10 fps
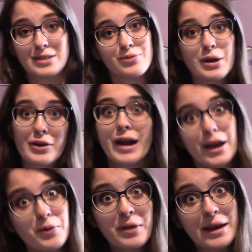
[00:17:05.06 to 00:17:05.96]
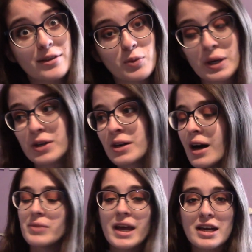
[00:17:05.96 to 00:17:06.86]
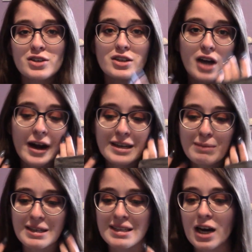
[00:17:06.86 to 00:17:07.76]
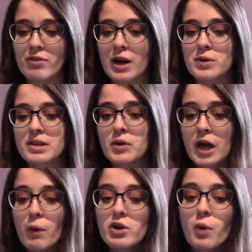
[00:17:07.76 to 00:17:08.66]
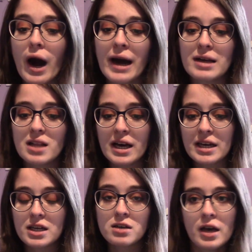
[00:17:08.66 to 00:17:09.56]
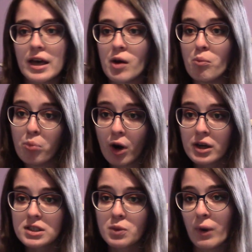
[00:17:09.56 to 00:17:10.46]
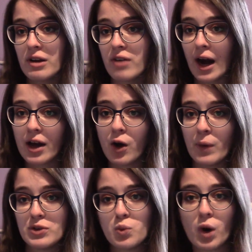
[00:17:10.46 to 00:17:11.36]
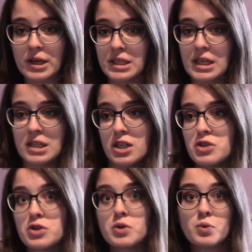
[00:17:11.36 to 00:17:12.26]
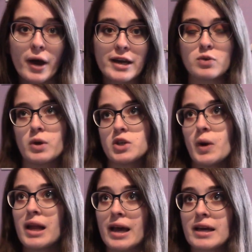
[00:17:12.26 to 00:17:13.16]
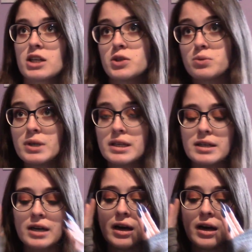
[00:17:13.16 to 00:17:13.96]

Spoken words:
of whether or not you think it's weird. And I started talking to myself and I was like, okay, what do I like in books? What have I always wanted to write? What do I like to read?